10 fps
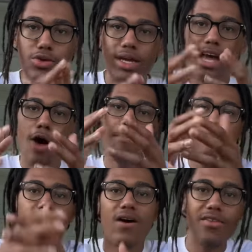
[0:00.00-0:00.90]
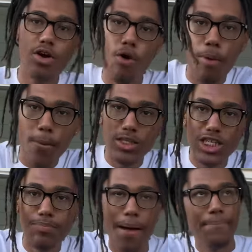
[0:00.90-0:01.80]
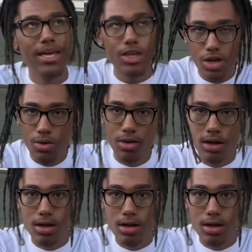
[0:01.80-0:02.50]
You can help people find their own purpose just by being you.